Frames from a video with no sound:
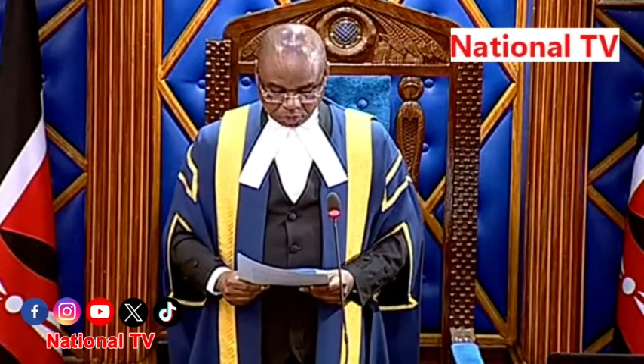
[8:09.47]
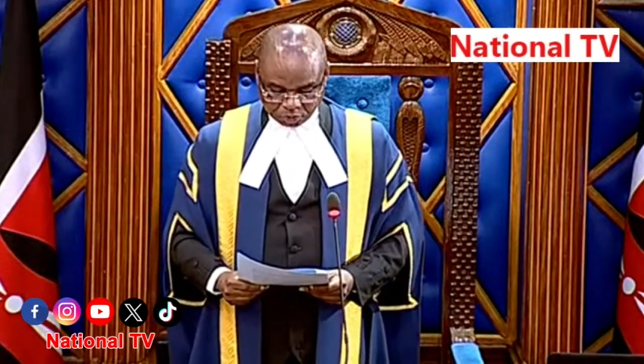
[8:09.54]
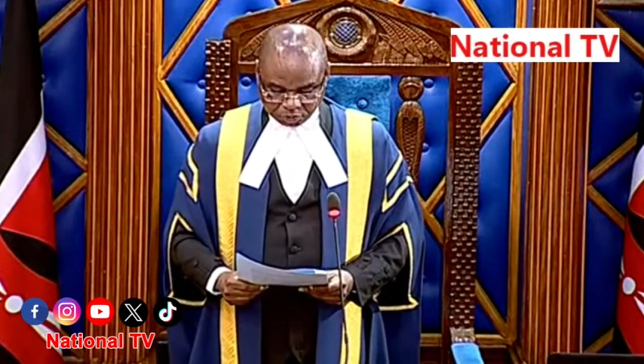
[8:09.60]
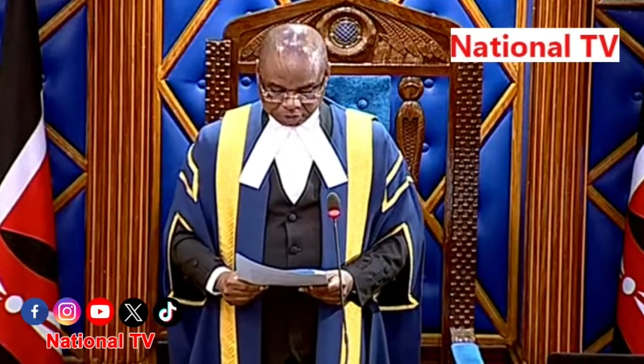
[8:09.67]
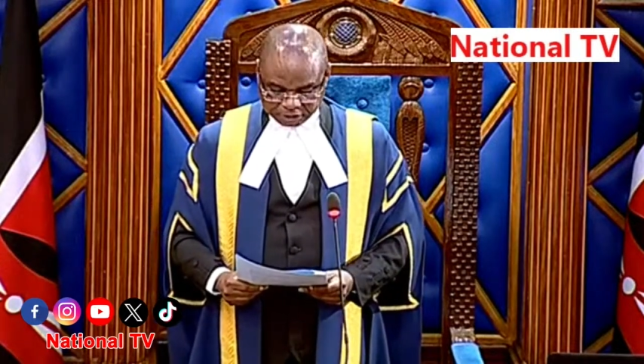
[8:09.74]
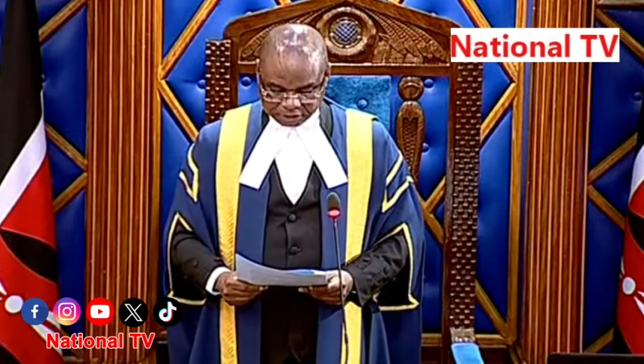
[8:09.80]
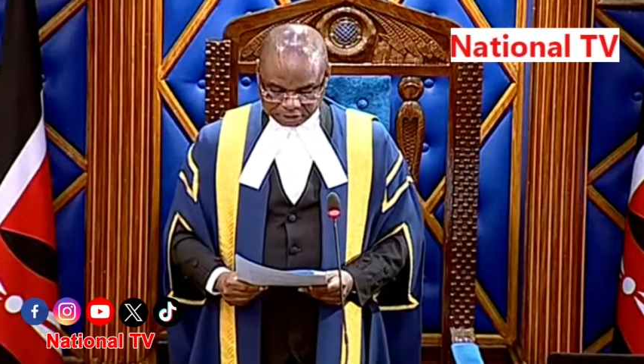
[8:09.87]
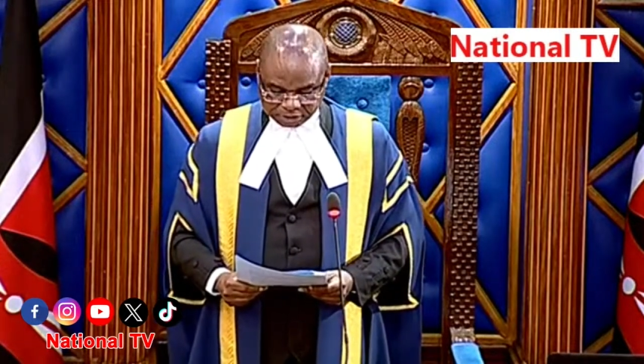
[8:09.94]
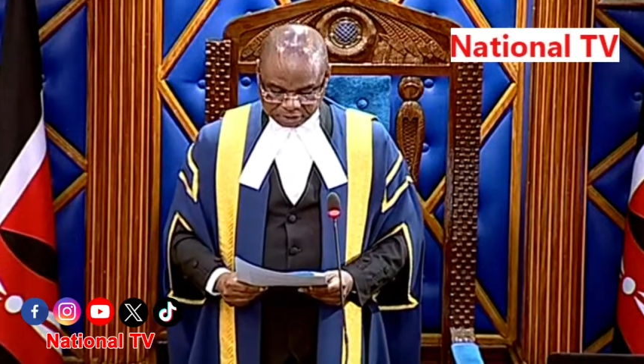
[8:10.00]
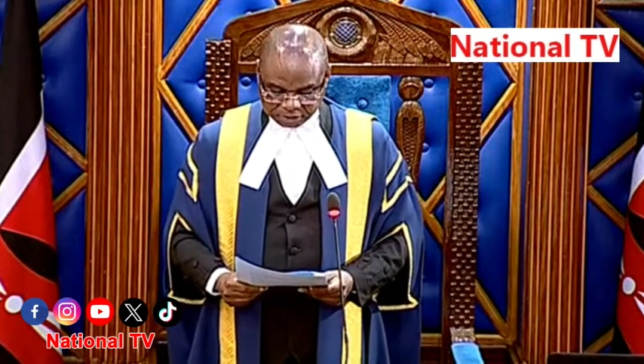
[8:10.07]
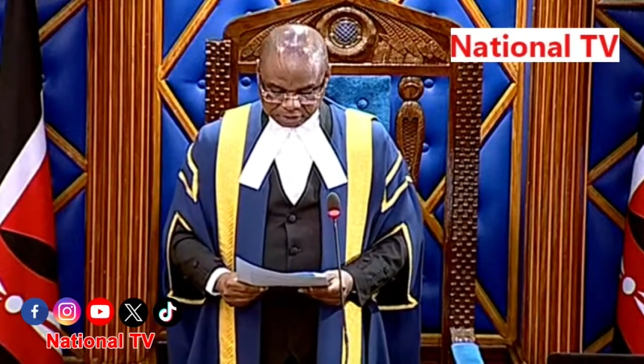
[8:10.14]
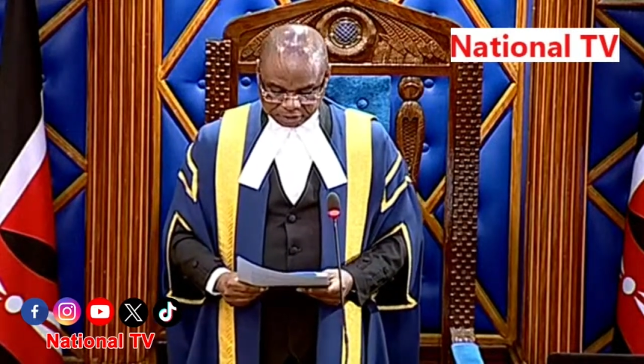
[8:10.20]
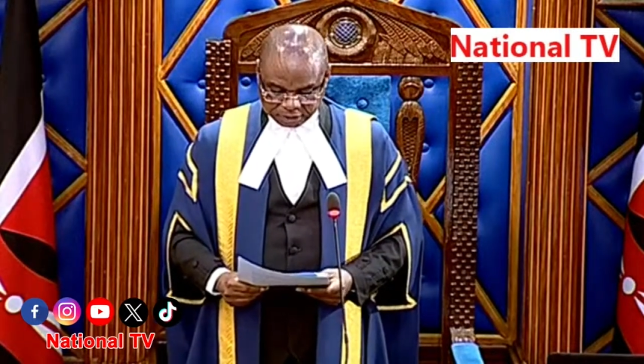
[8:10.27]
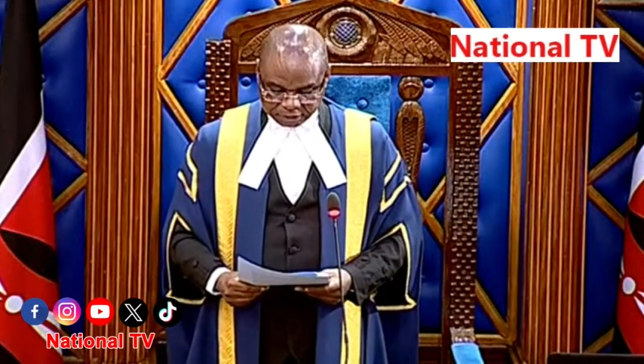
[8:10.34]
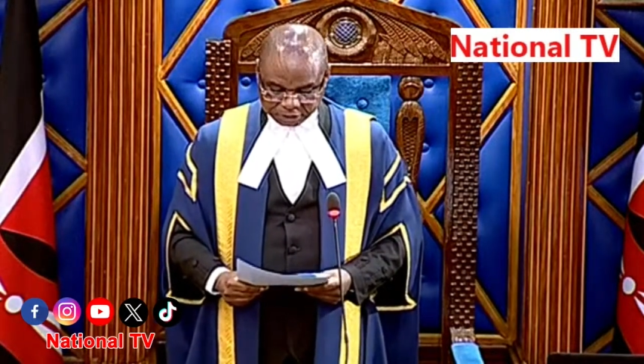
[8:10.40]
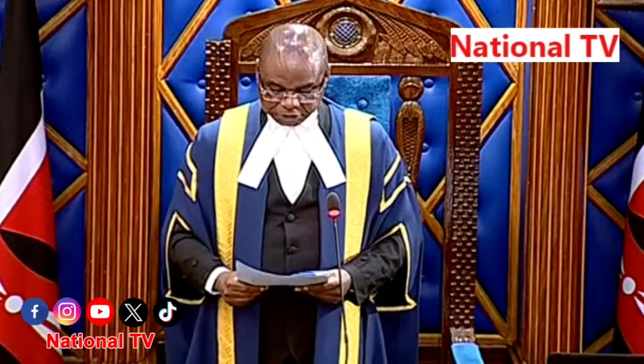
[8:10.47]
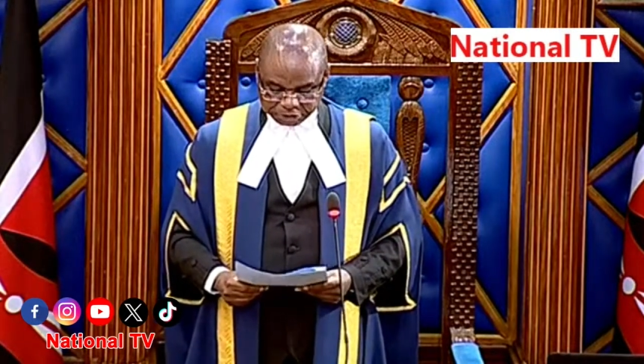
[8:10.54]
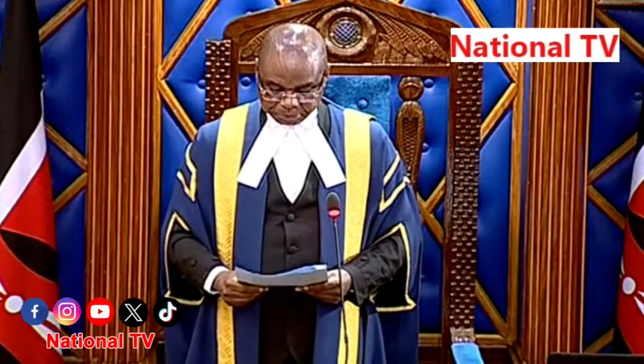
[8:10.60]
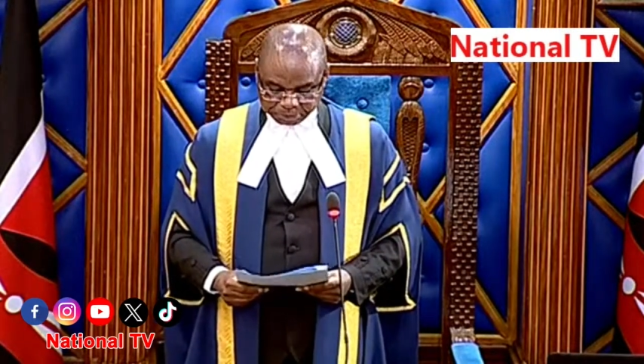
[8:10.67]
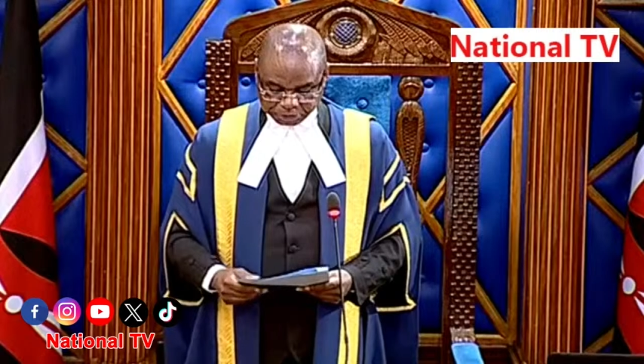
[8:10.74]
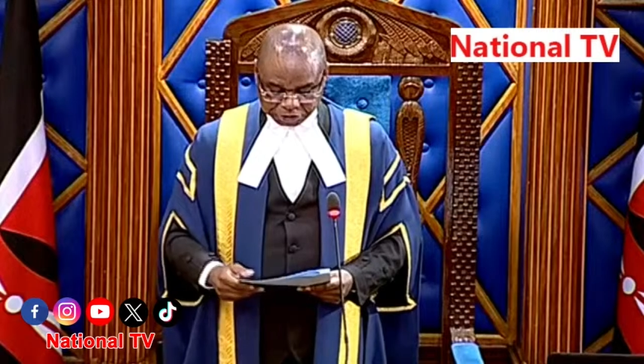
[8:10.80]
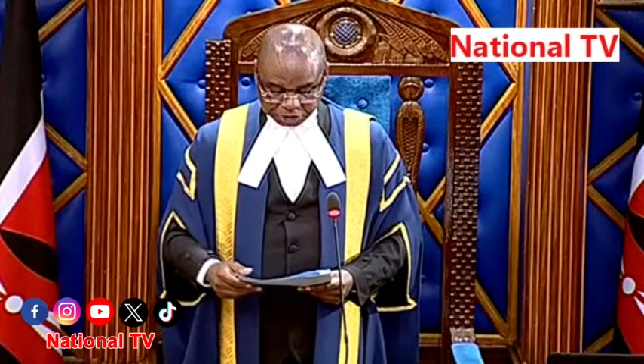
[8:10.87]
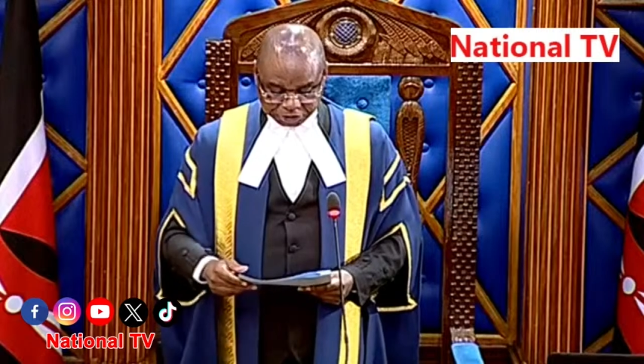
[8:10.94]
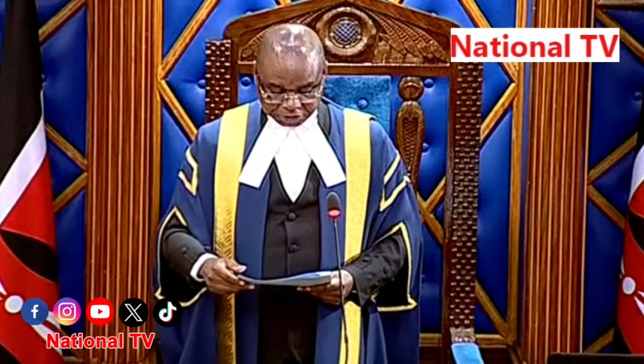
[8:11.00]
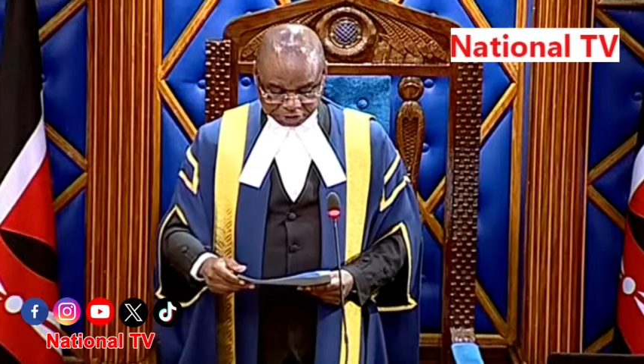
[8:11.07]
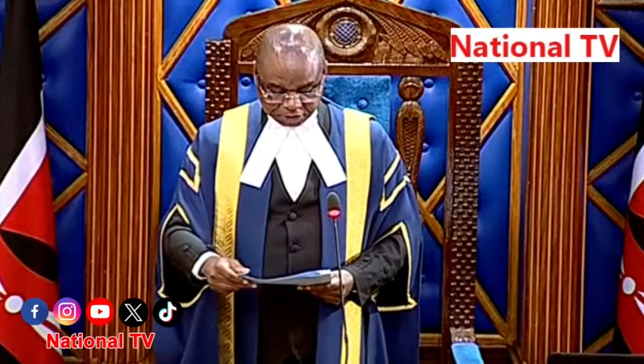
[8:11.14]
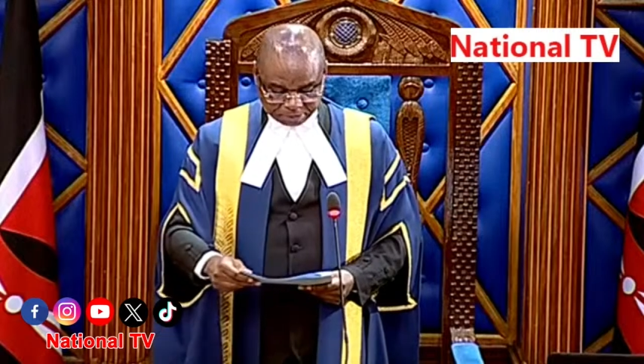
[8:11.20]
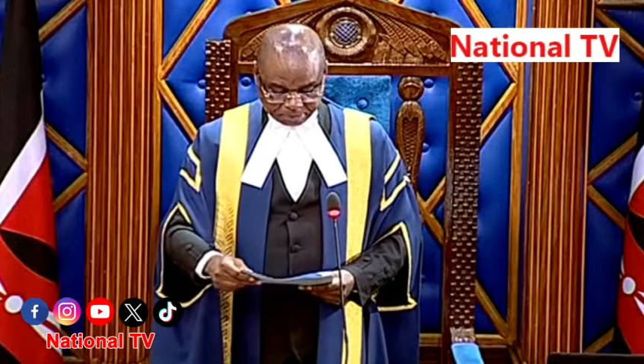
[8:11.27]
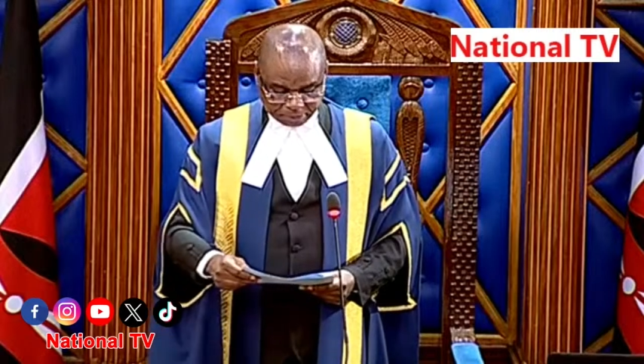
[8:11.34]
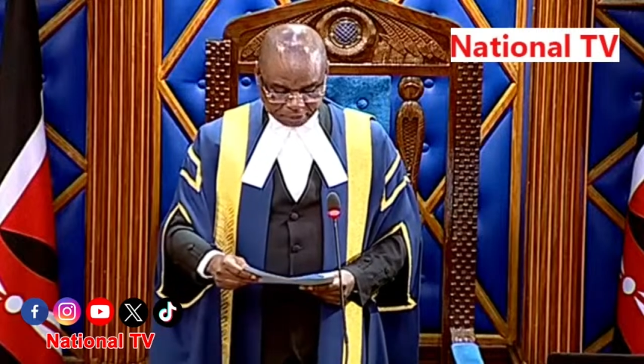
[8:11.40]
holding a senior leadership position
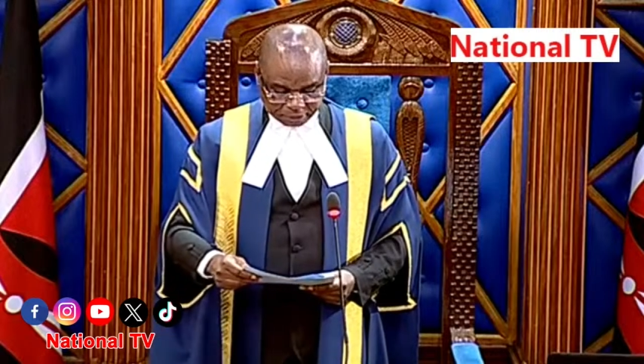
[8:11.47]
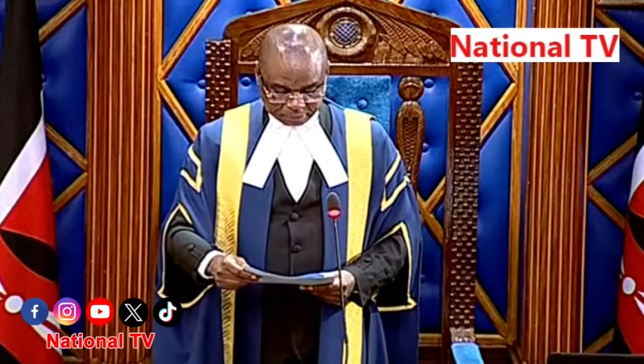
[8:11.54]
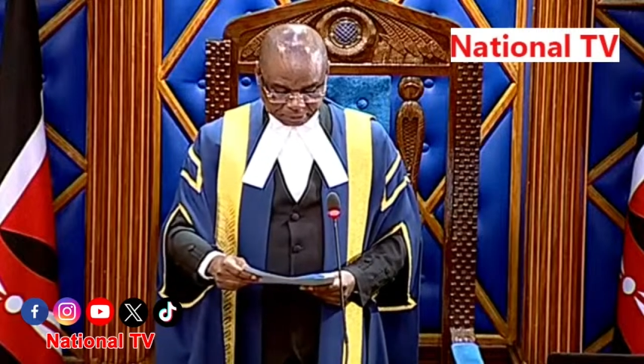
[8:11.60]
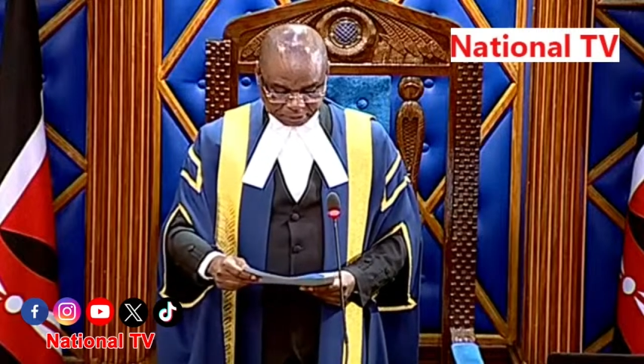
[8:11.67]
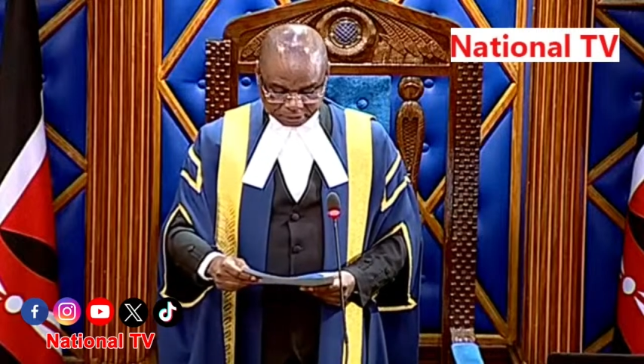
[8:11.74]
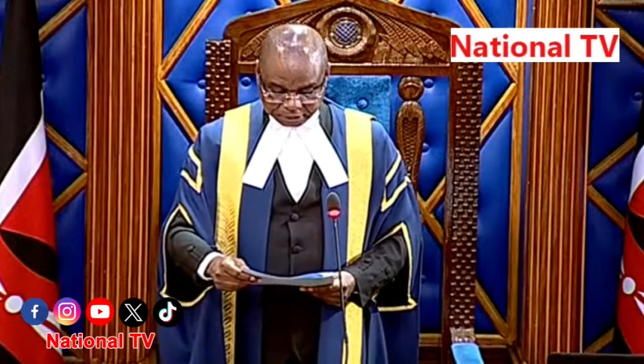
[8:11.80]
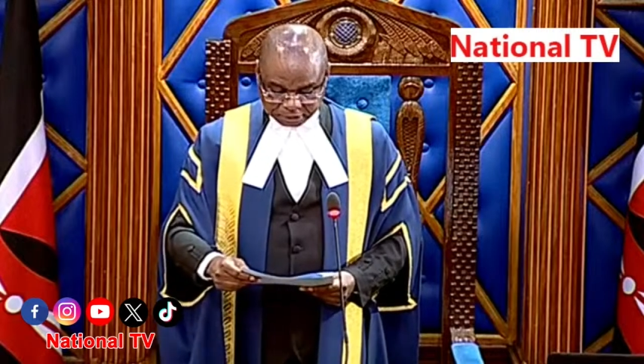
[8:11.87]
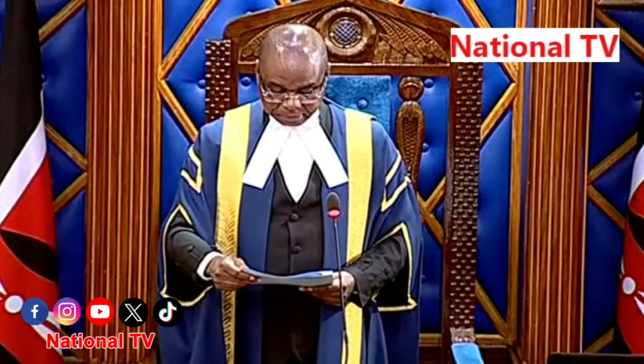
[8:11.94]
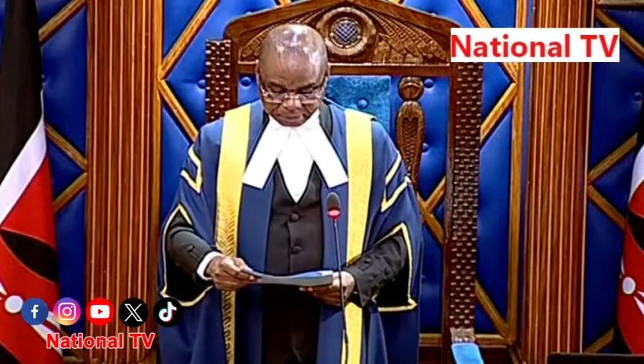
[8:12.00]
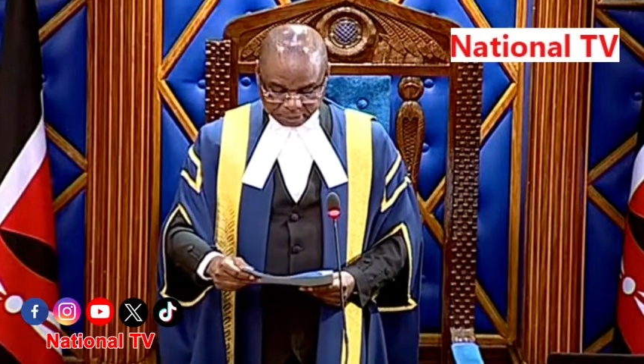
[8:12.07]
in Parliament in the